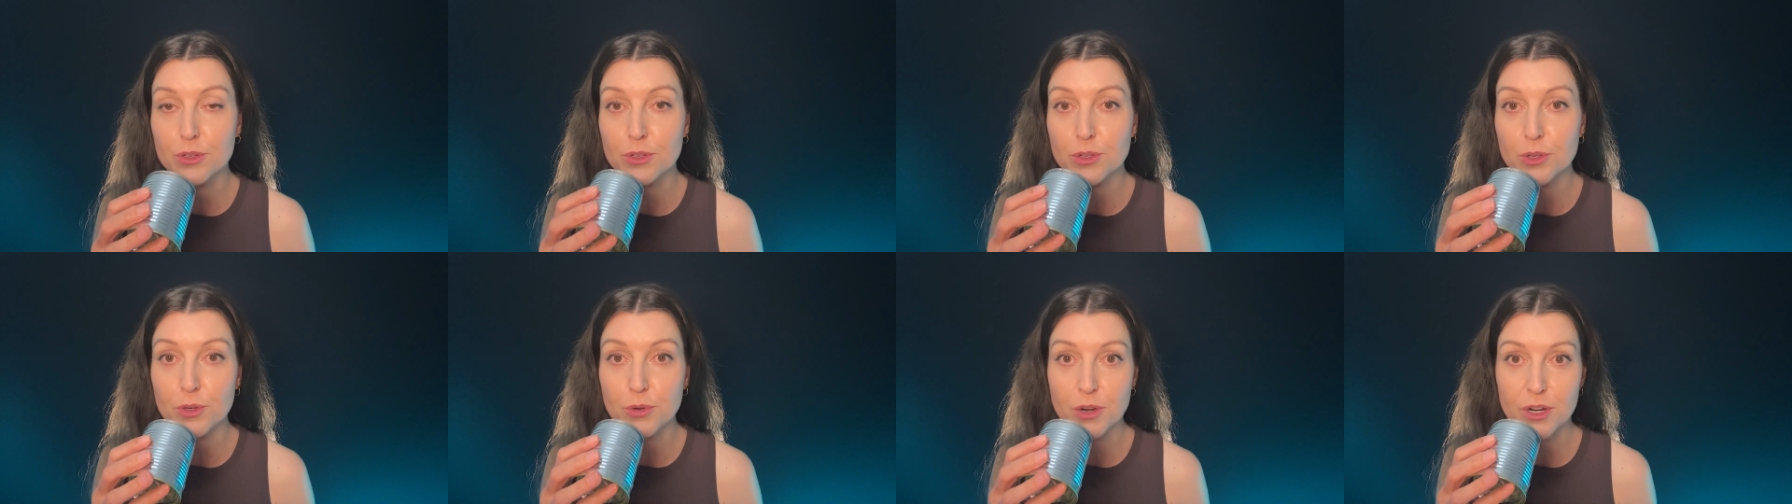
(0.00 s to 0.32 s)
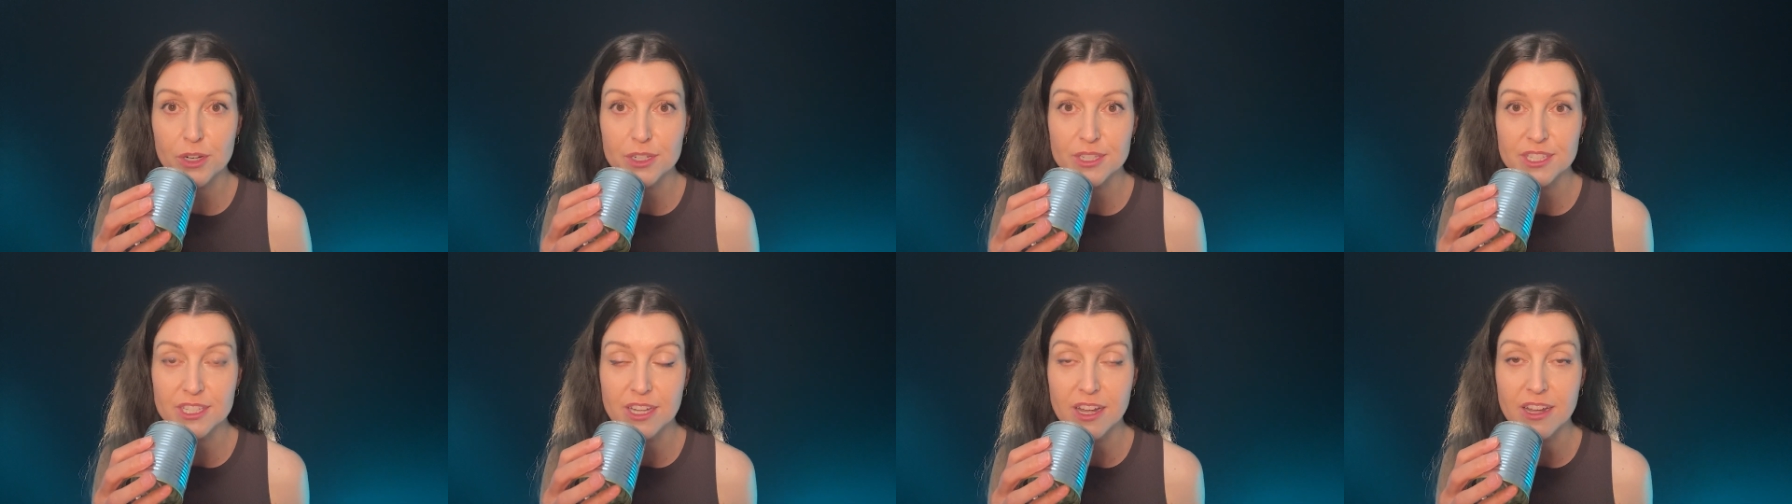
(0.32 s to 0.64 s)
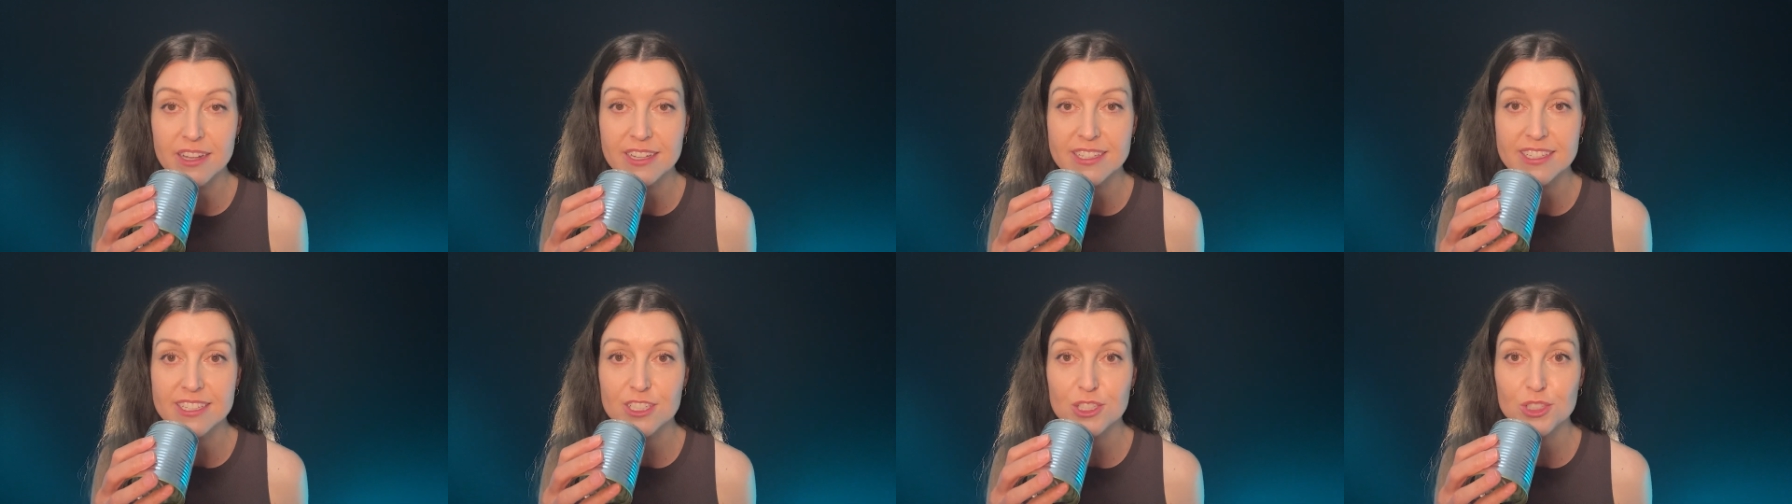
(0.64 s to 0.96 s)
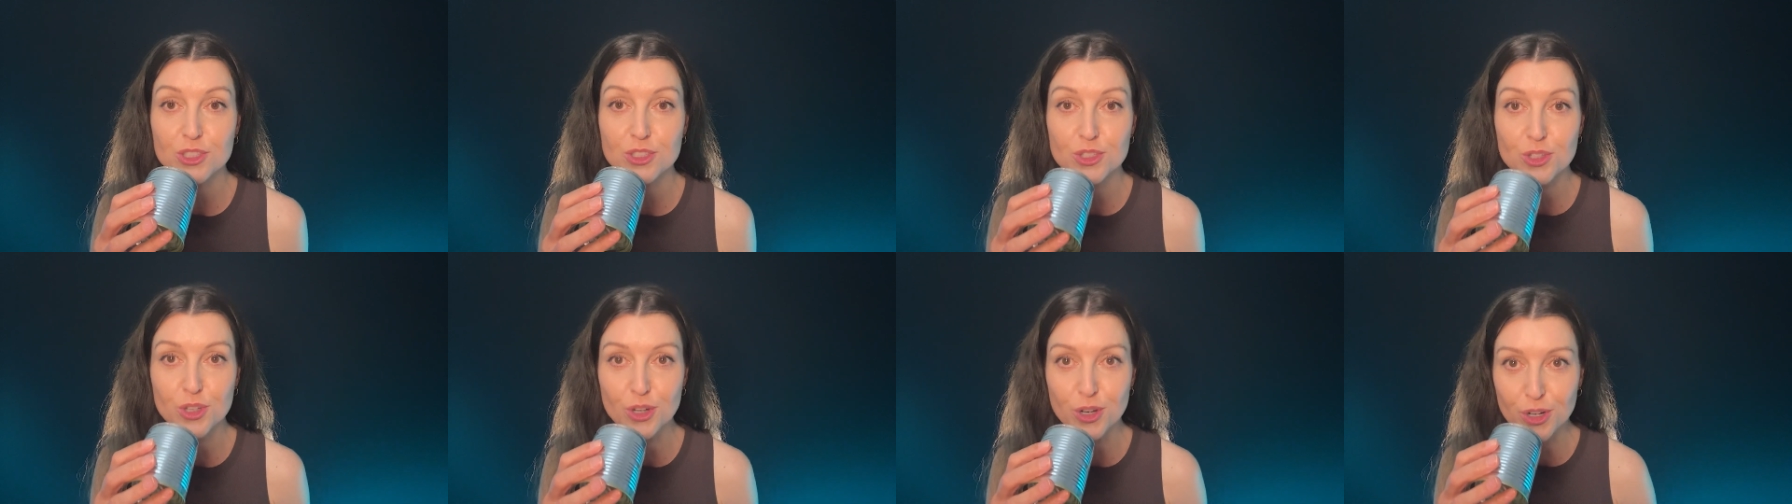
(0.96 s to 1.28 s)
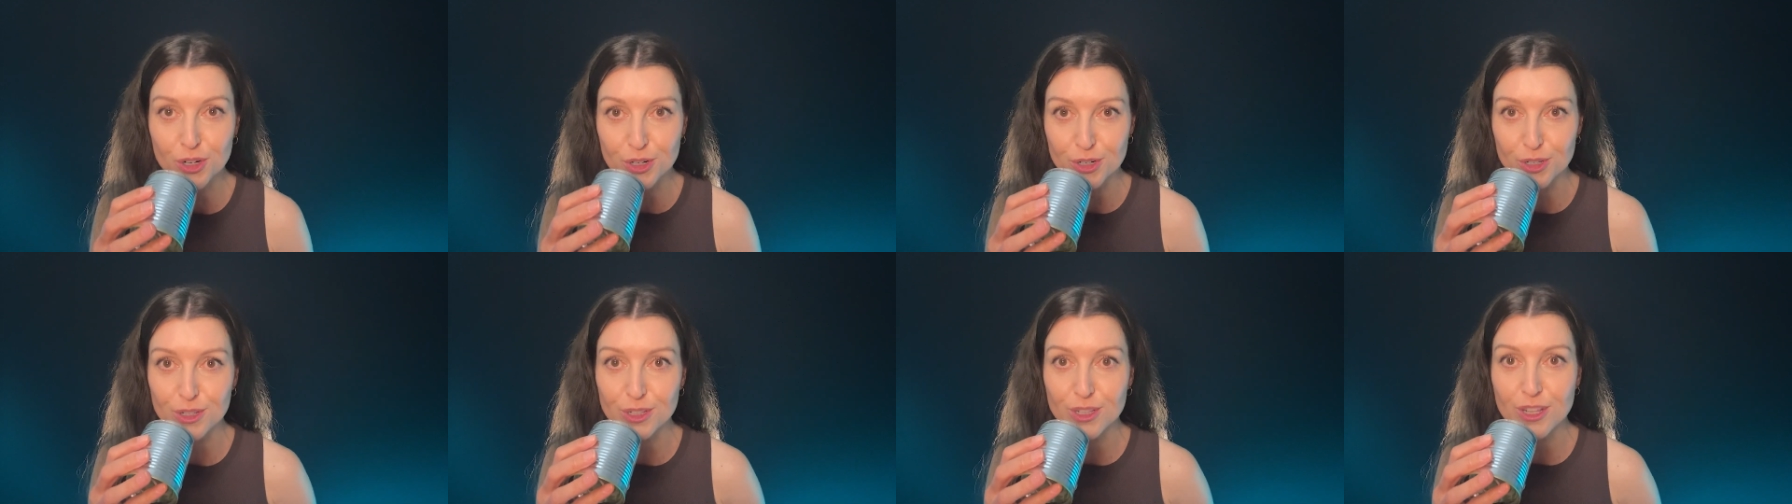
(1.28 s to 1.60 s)
Neuroscience
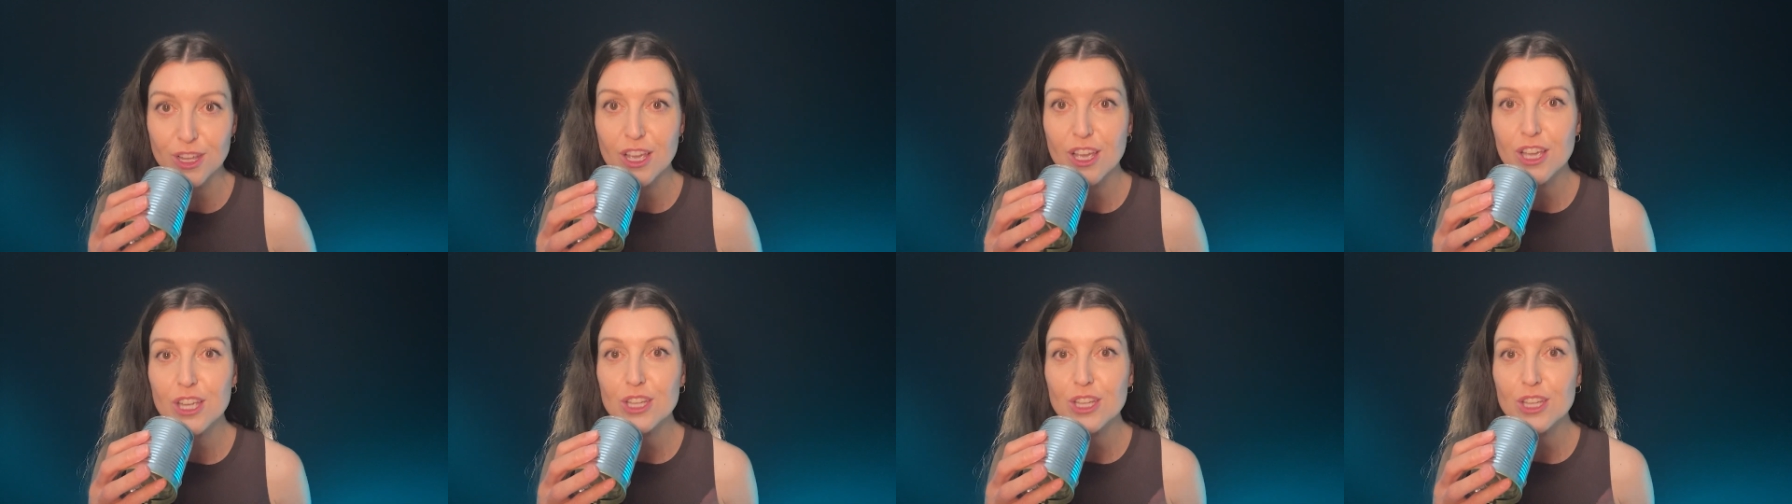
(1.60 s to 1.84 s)
Journal